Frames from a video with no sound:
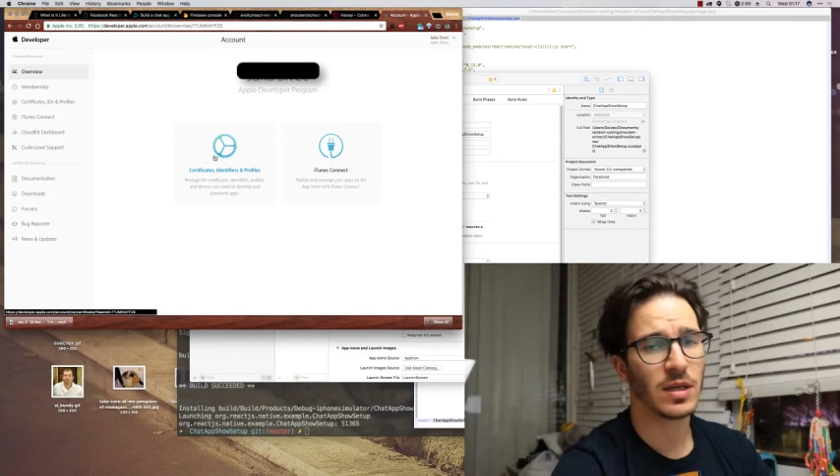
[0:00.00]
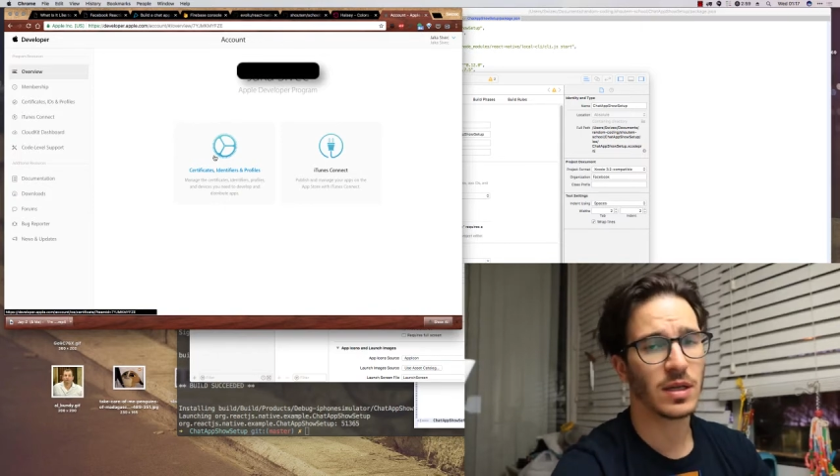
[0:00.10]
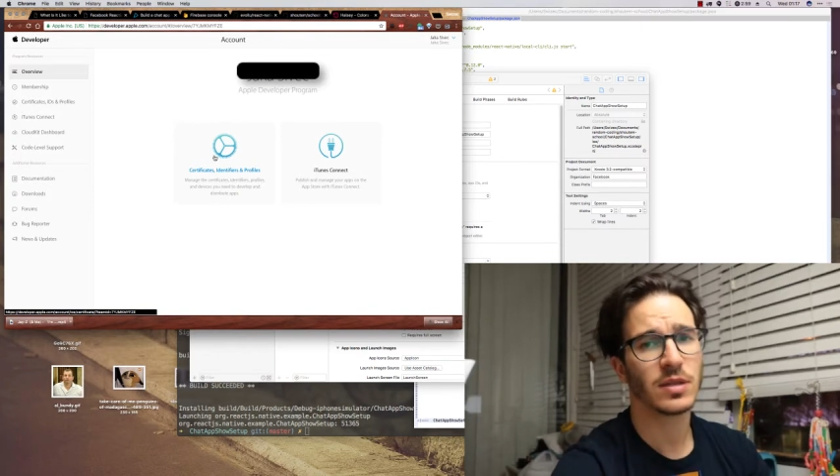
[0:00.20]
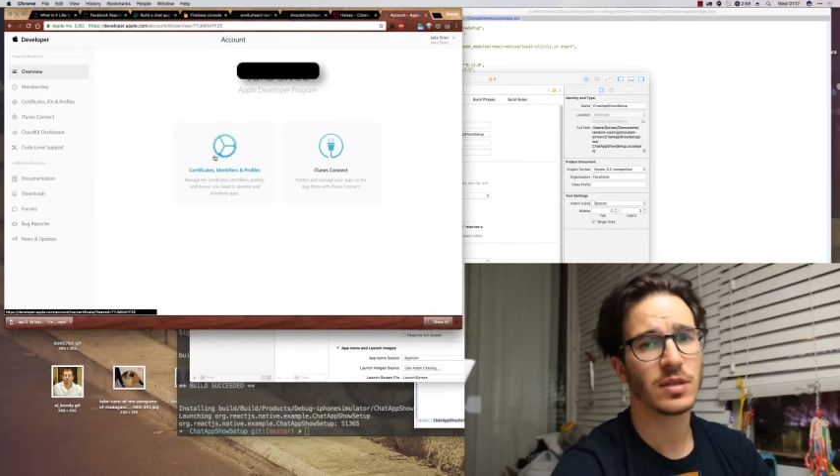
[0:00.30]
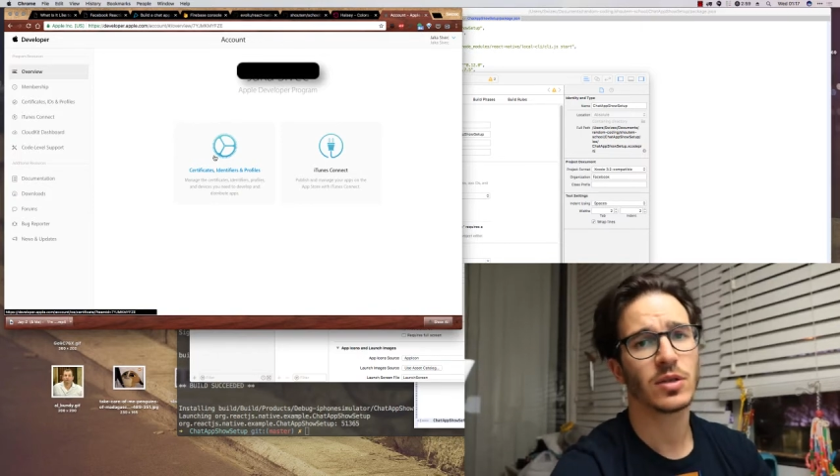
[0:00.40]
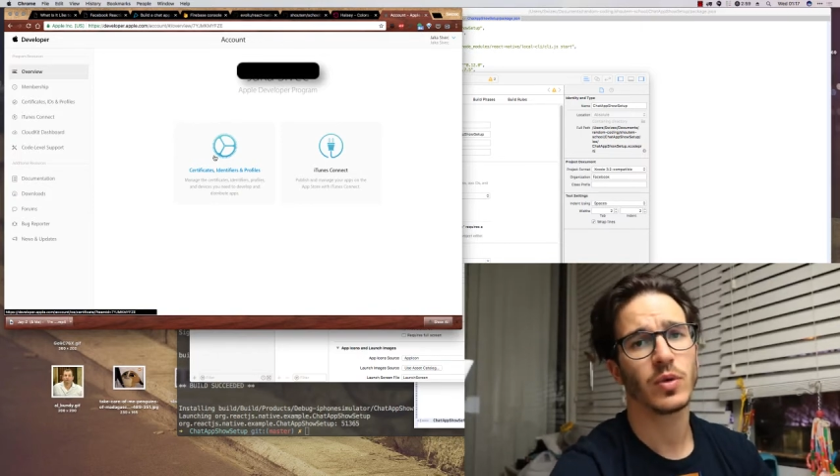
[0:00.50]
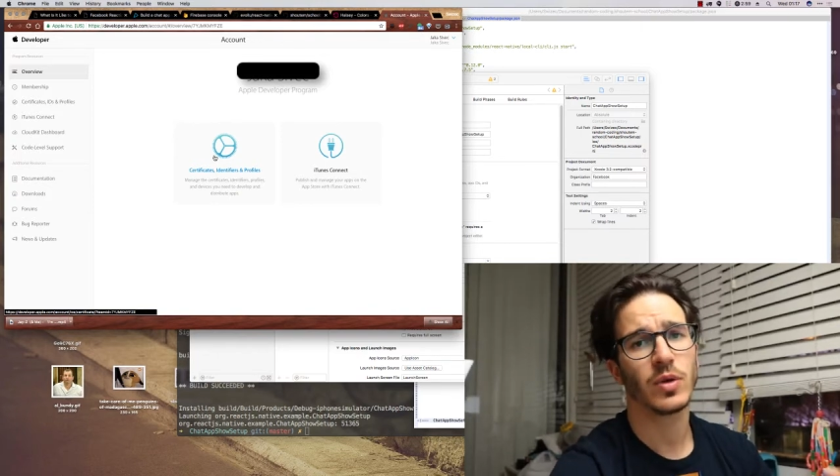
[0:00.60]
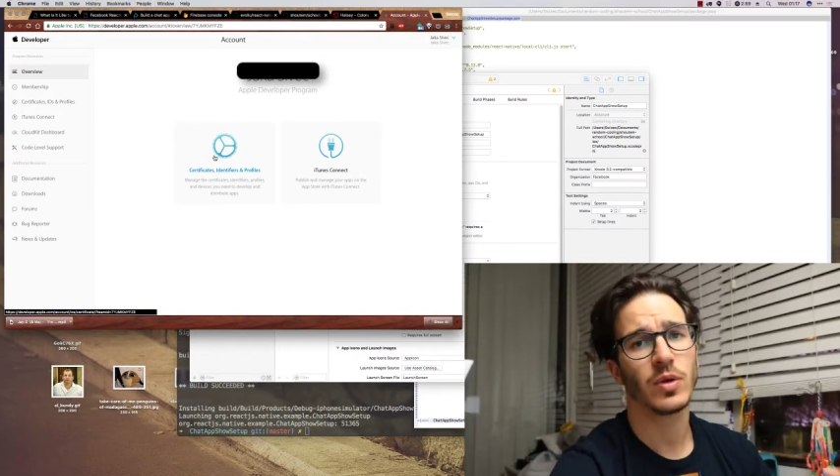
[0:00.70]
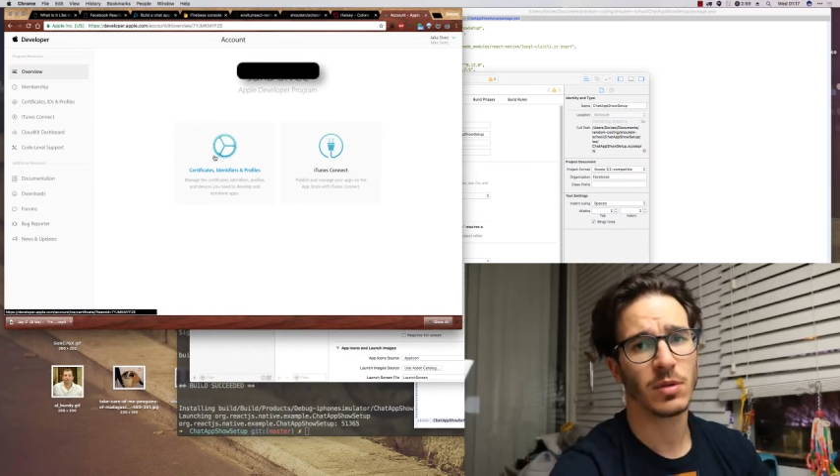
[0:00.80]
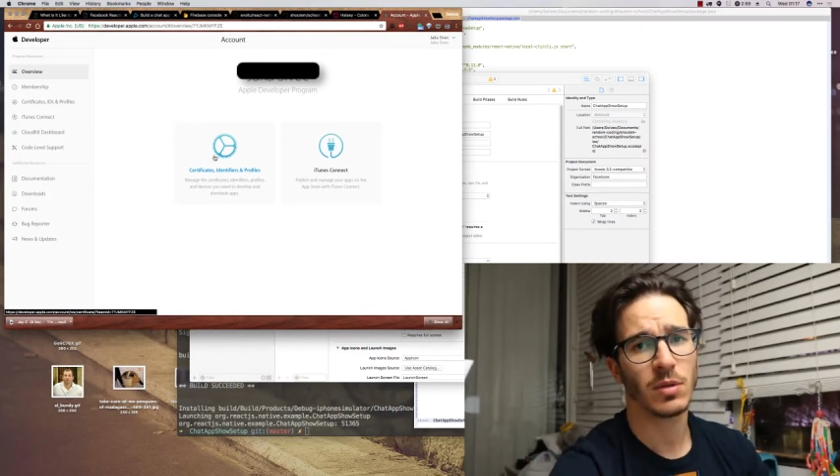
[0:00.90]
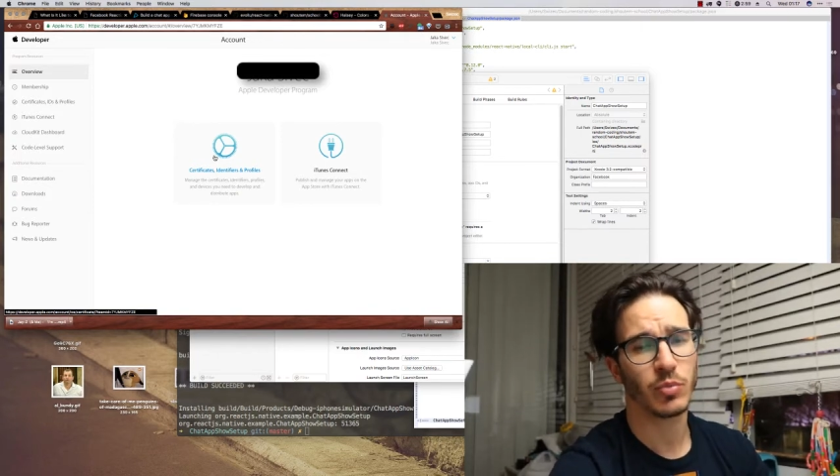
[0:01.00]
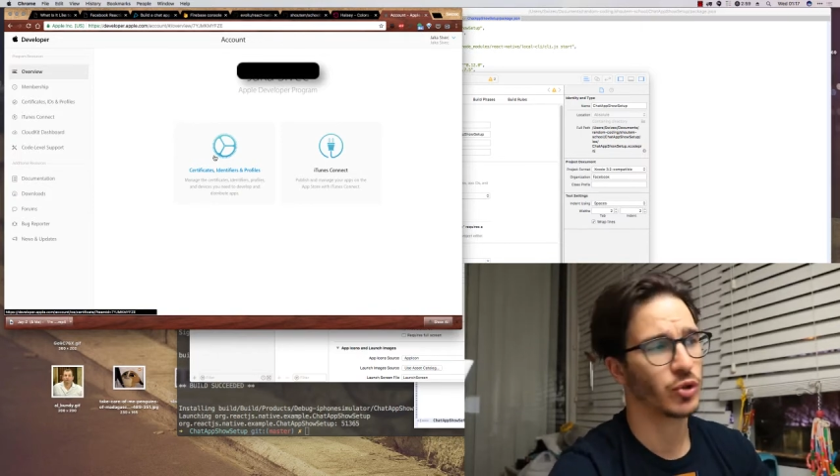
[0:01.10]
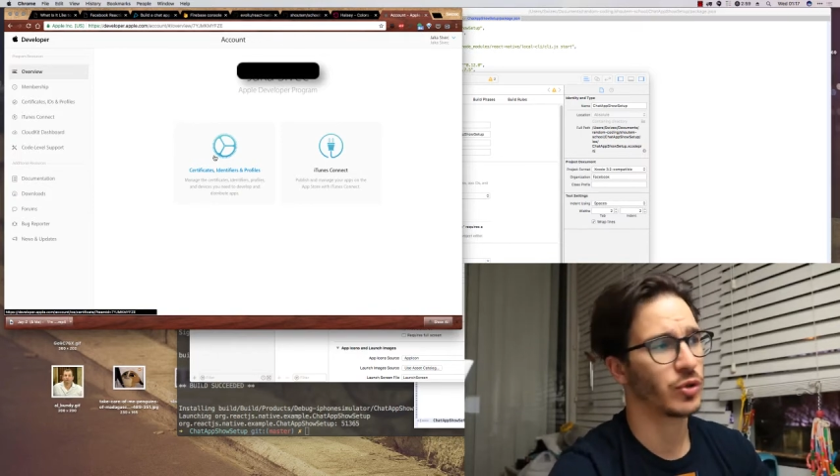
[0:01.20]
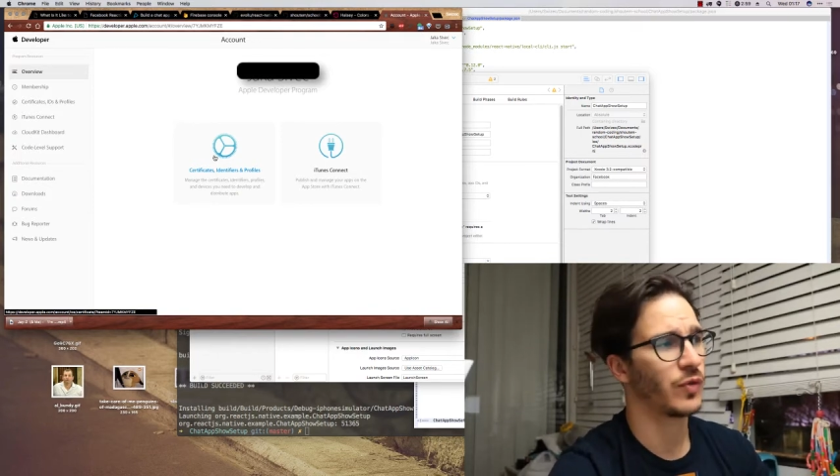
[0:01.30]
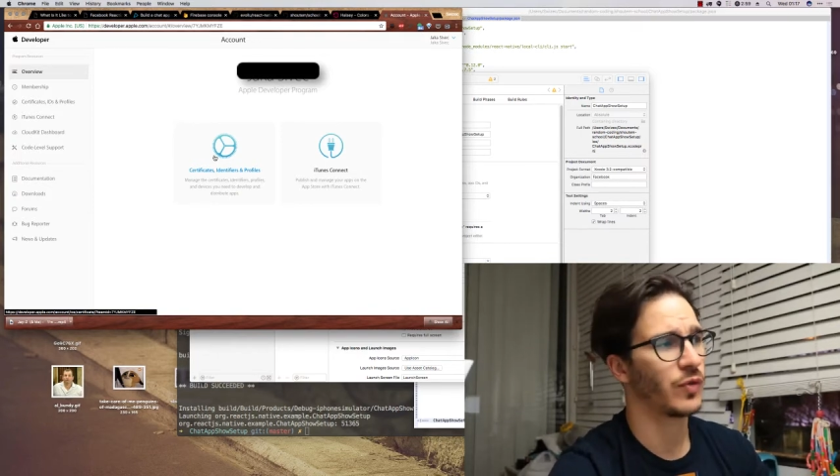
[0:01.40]
another to enable
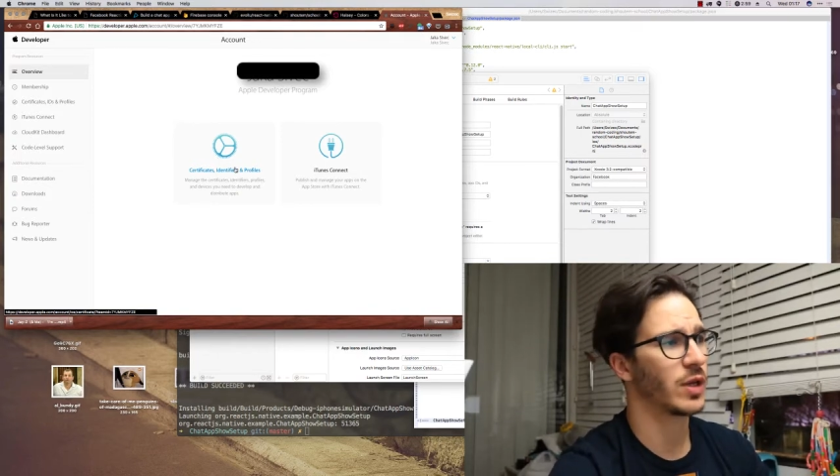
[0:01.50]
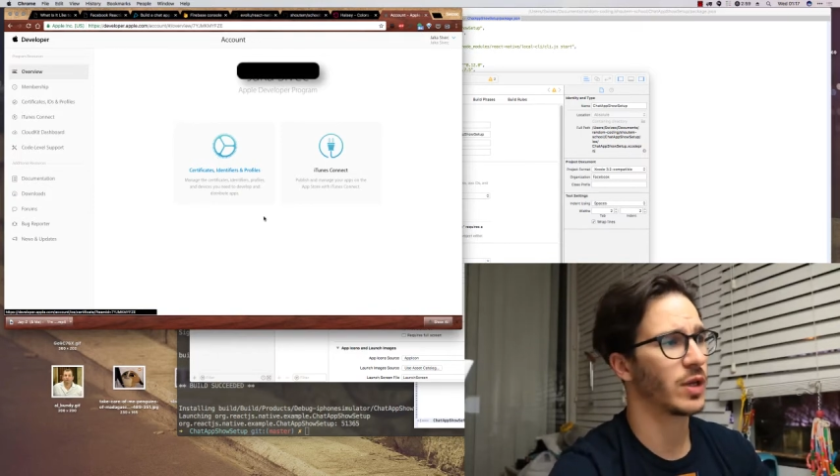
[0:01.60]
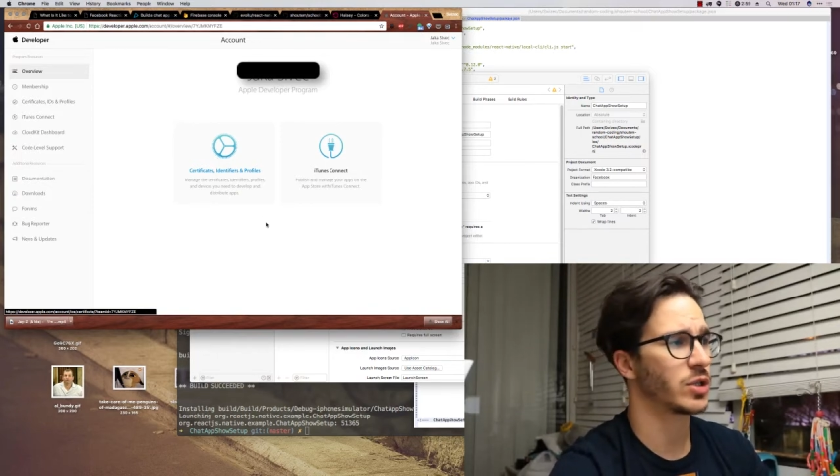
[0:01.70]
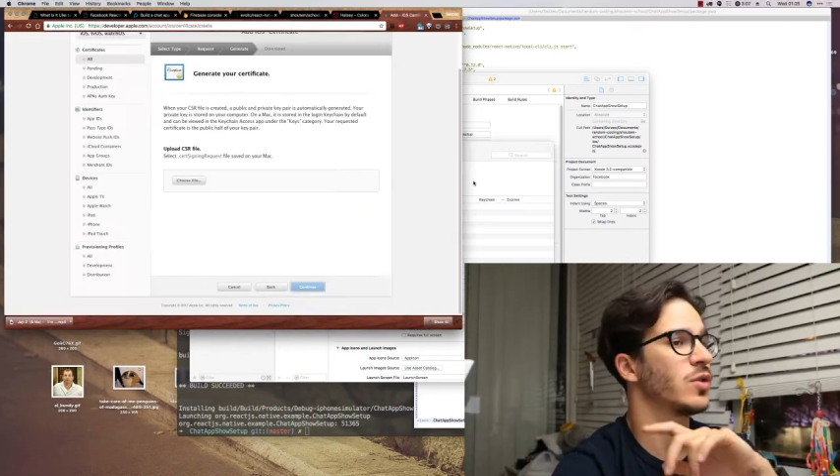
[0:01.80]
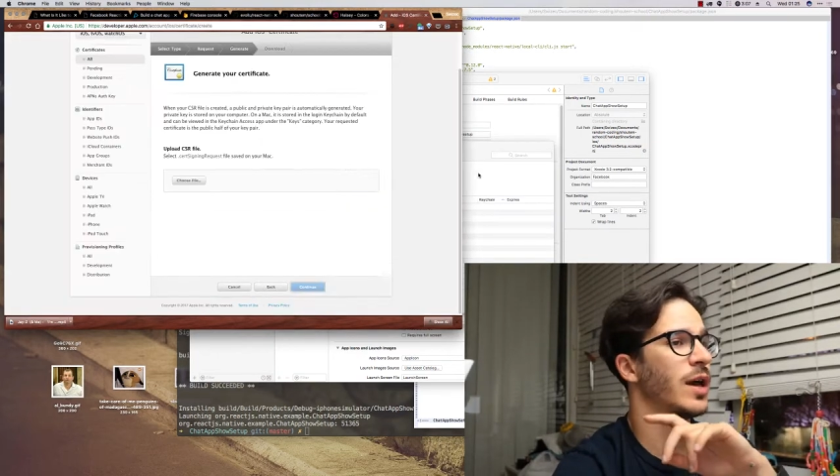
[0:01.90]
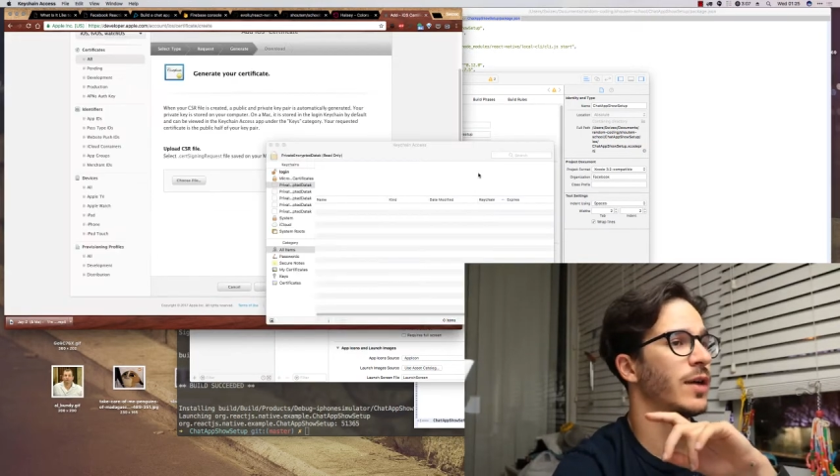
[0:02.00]
push notifications.